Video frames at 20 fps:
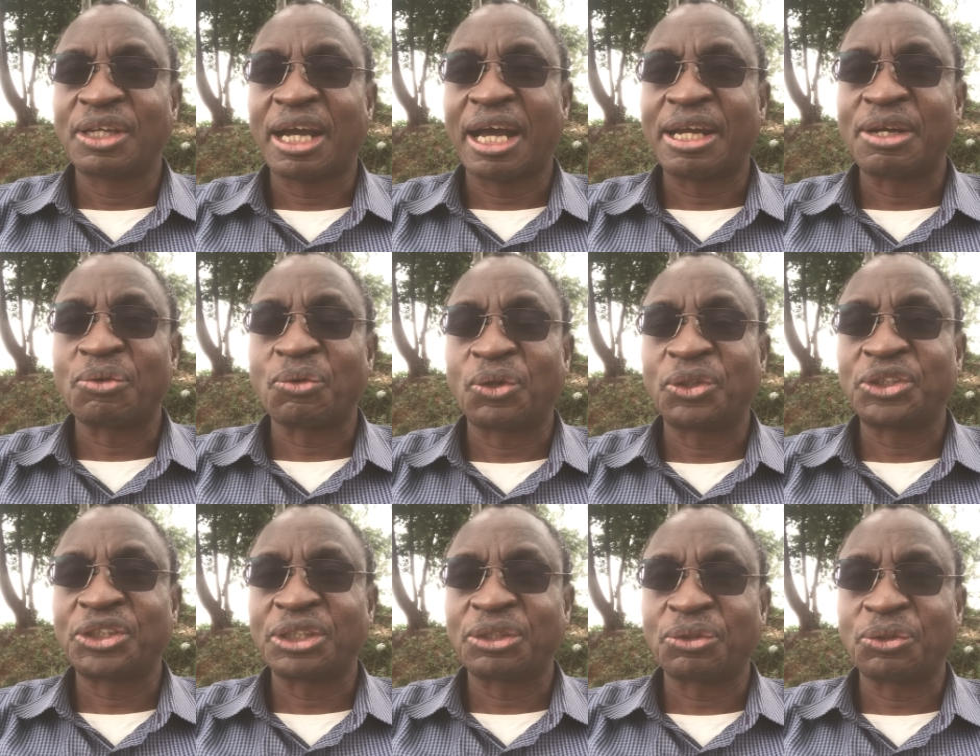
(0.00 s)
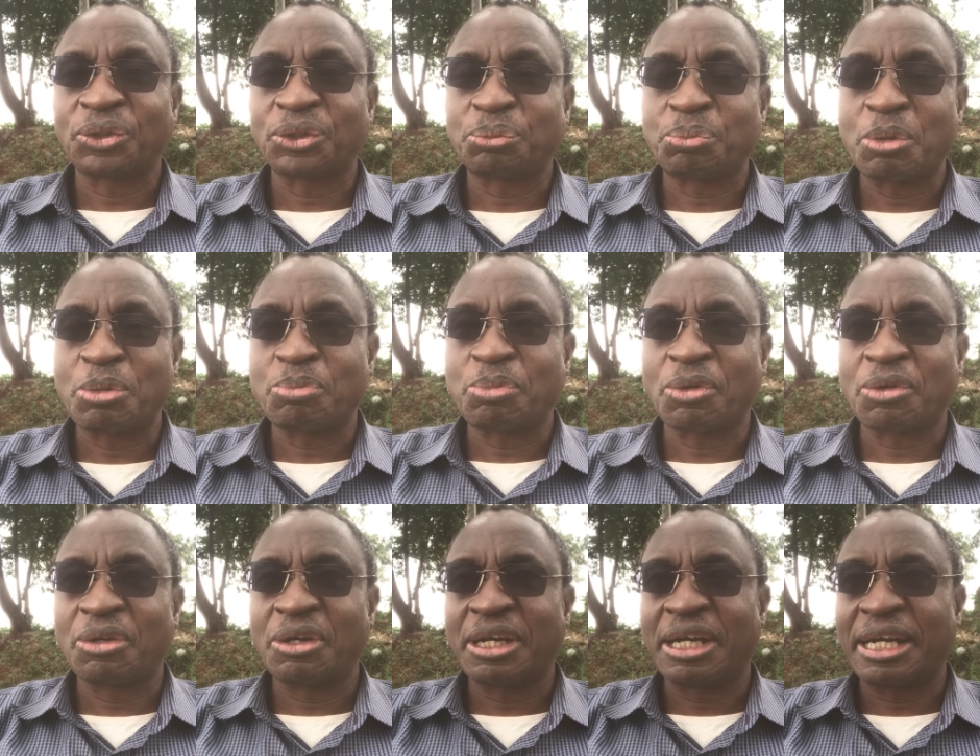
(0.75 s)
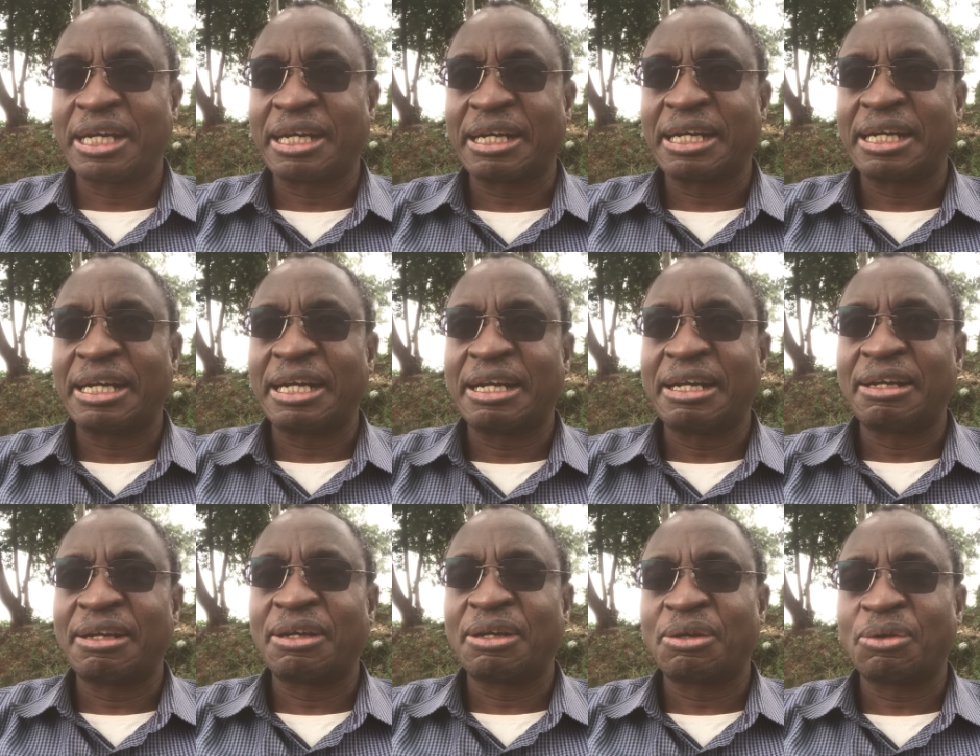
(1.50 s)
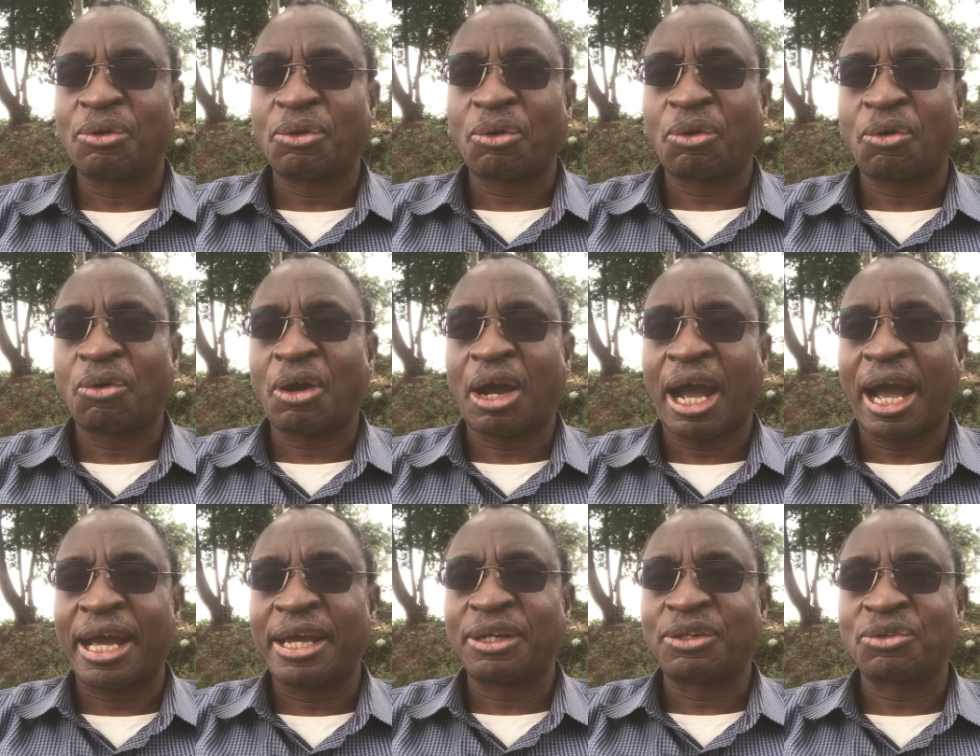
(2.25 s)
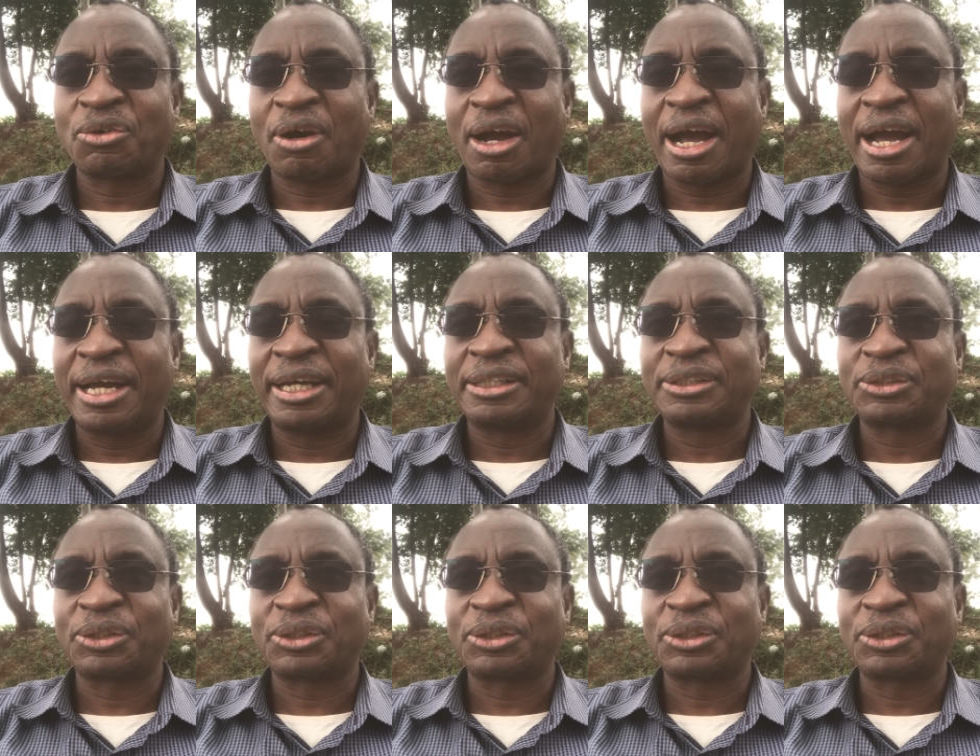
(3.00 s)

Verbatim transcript: and watching those people uh, uh or eye to eye.